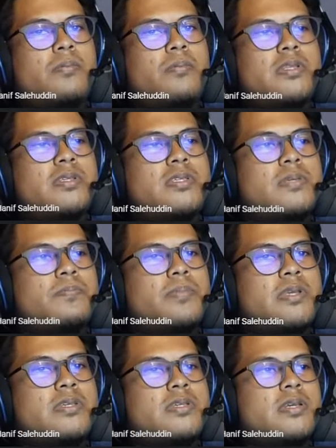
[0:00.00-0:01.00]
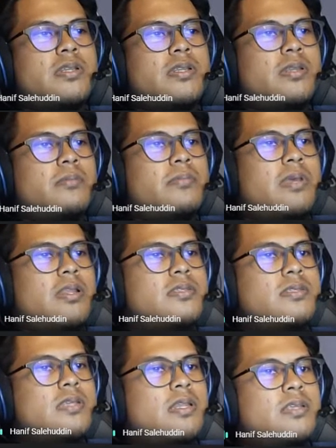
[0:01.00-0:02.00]
that participation in
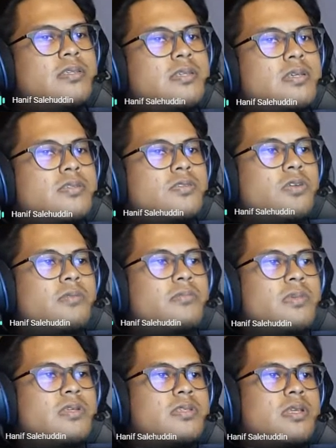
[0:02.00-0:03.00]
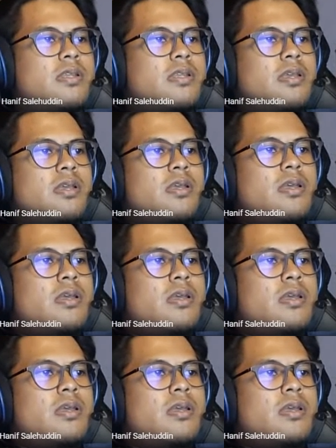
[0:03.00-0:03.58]
balanced challenges, tournaments and